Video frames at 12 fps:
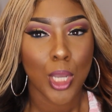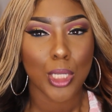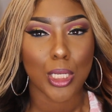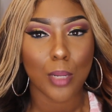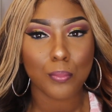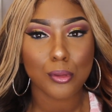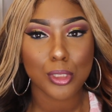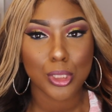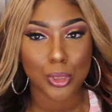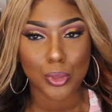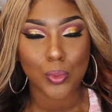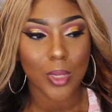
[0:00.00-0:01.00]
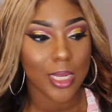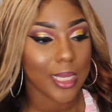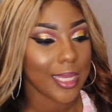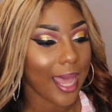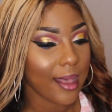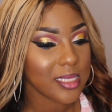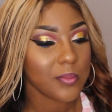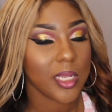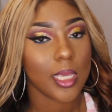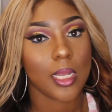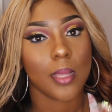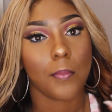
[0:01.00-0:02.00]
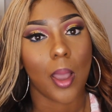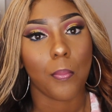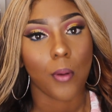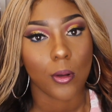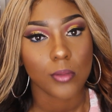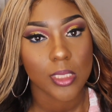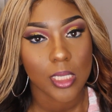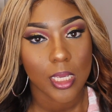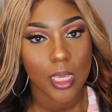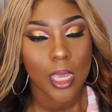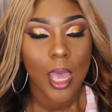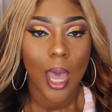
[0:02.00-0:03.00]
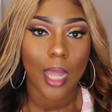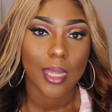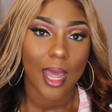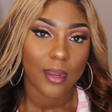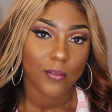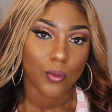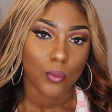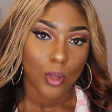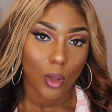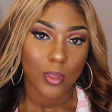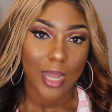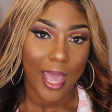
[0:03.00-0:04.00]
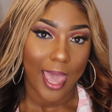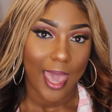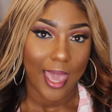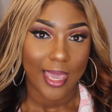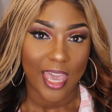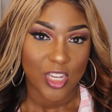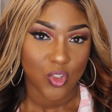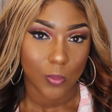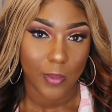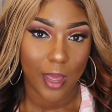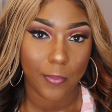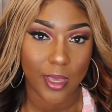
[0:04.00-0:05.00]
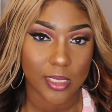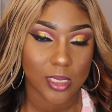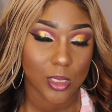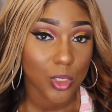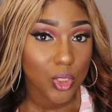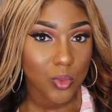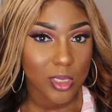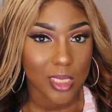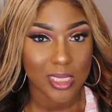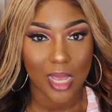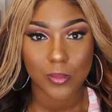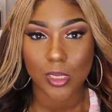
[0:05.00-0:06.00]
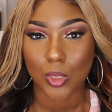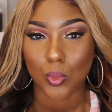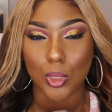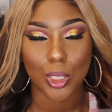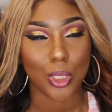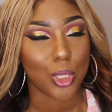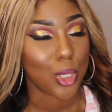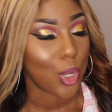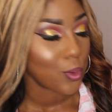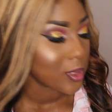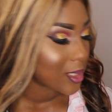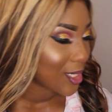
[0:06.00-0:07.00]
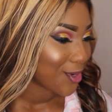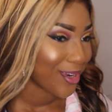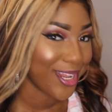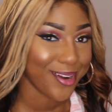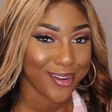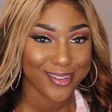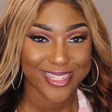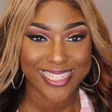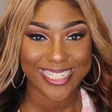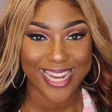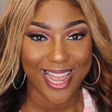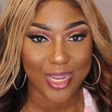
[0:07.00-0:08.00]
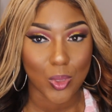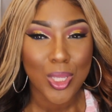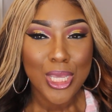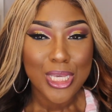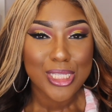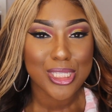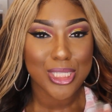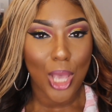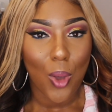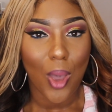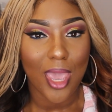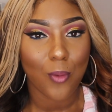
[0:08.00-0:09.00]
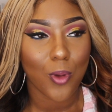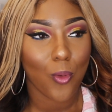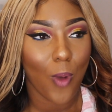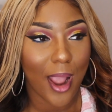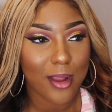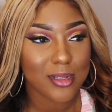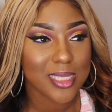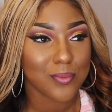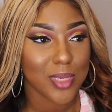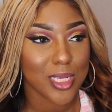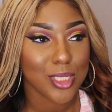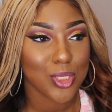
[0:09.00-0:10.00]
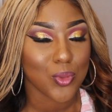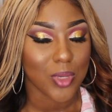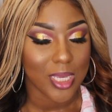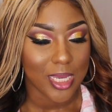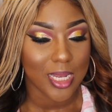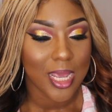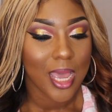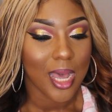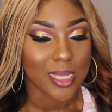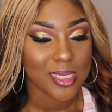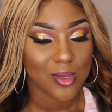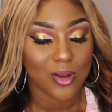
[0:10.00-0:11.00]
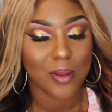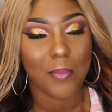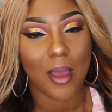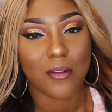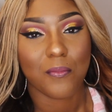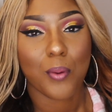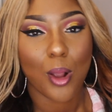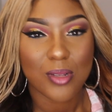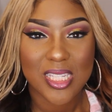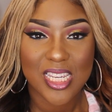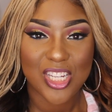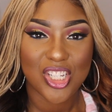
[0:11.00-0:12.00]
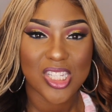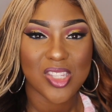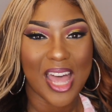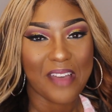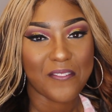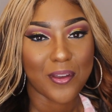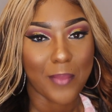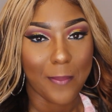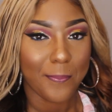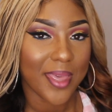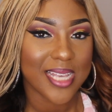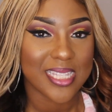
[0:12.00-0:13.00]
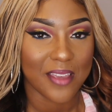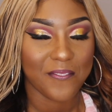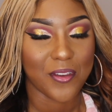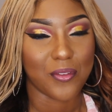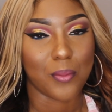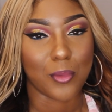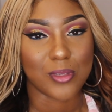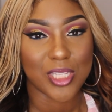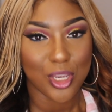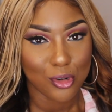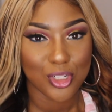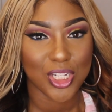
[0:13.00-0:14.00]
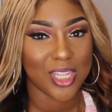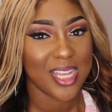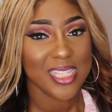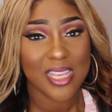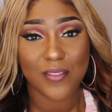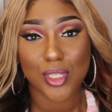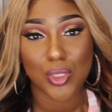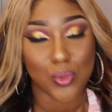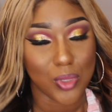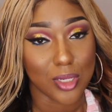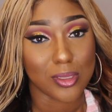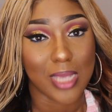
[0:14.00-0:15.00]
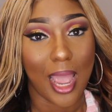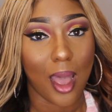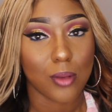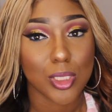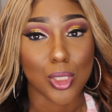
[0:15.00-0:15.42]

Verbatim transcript: Number two, it allows me to get in my protein. A lot of you know that I had gastric bypass surgery. That's absolutely no secret here on this channel. So it requires me to eat a certain amount of protein just so I feel my best, I feel the most energy, and that's even two years out.